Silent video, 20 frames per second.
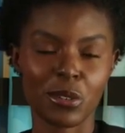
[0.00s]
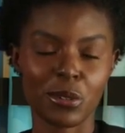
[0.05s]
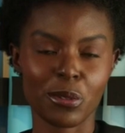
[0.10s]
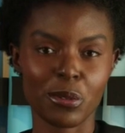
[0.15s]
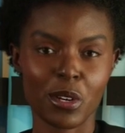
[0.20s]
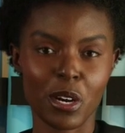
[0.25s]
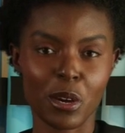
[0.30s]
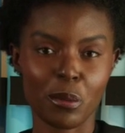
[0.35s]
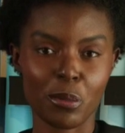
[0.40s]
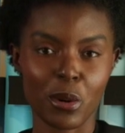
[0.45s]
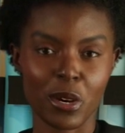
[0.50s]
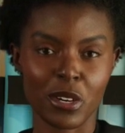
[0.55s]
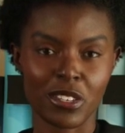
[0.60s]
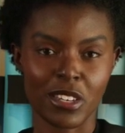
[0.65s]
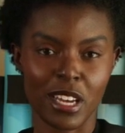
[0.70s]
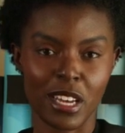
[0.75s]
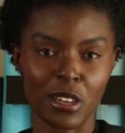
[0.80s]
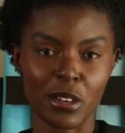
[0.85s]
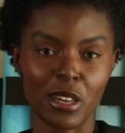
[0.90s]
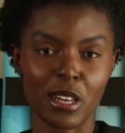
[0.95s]
No more
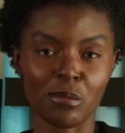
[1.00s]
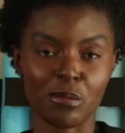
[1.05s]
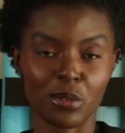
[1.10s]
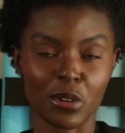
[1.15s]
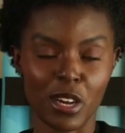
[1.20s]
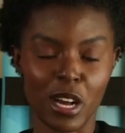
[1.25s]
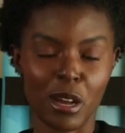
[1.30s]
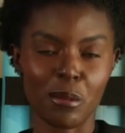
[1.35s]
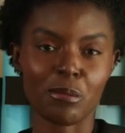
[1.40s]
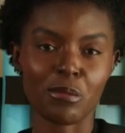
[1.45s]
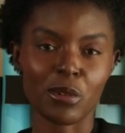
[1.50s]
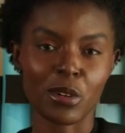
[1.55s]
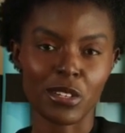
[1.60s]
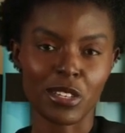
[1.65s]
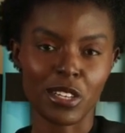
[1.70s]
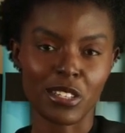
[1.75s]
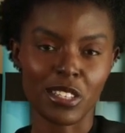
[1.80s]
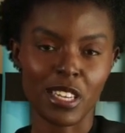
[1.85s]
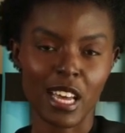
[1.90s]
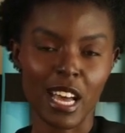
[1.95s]
settling for comfort
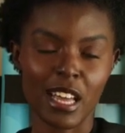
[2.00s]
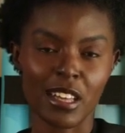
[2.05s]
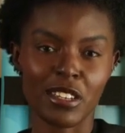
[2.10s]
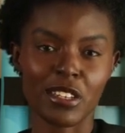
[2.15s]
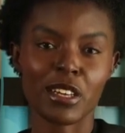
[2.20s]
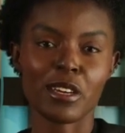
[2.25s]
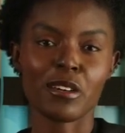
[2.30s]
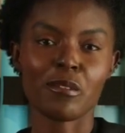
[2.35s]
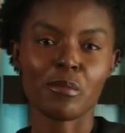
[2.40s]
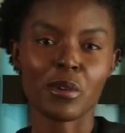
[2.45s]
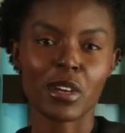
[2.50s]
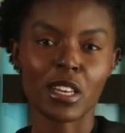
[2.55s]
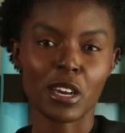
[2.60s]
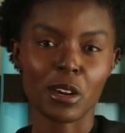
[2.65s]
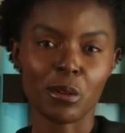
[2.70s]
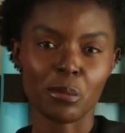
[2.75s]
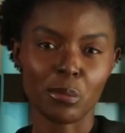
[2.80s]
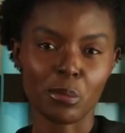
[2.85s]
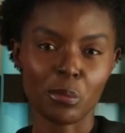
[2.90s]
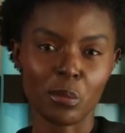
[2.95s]
disguised as
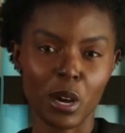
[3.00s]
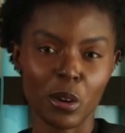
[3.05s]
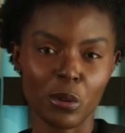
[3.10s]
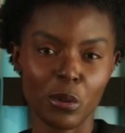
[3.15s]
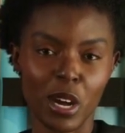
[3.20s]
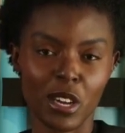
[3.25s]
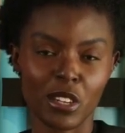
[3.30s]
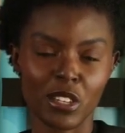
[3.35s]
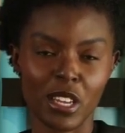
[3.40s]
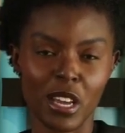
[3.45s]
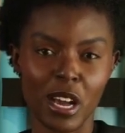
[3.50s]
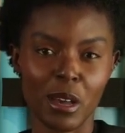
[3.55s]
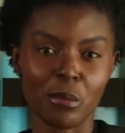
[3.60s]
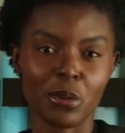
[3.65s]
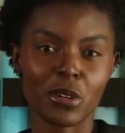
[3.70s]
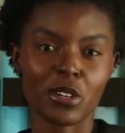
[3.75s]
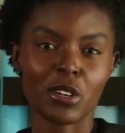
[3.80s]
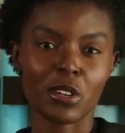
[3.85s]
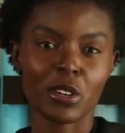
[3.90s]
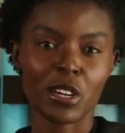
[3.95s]
freedom while watching
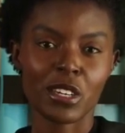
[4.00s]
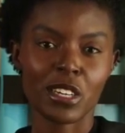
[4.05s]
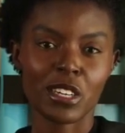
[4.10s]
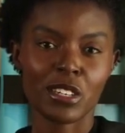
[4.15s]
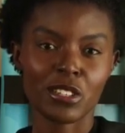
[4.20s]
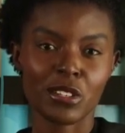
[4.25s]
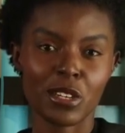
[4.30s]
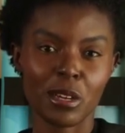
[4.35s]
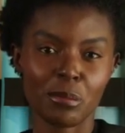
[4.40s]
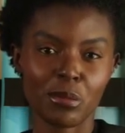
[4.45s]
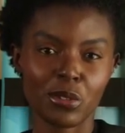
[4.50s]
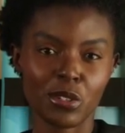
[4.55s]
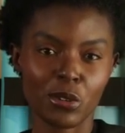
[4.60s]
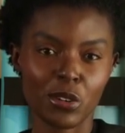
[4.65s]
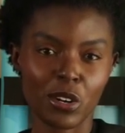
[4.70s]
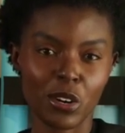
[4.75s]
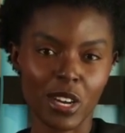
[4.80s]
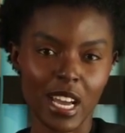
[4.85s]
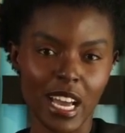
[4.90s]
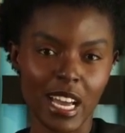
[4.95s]
opportunity slip through
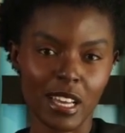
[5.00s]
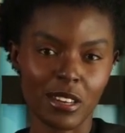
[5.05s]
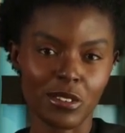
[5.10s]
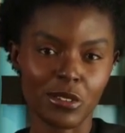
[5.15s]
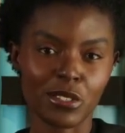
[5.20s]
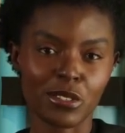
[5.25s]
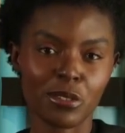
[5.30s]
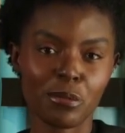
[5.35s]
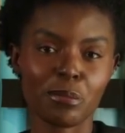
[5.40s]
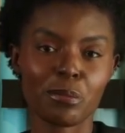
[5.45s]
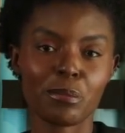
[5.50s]
your hands.